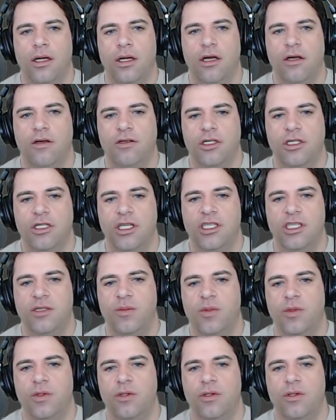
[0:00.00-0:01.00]
Here's a disp
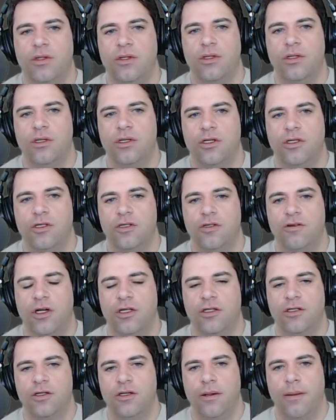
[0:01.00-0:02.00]

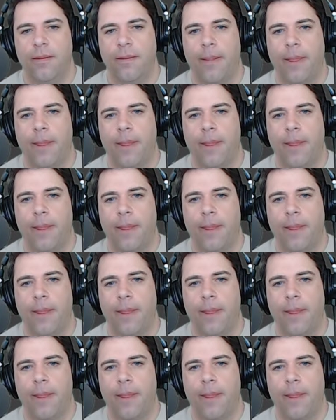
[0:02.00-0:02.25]
constructor.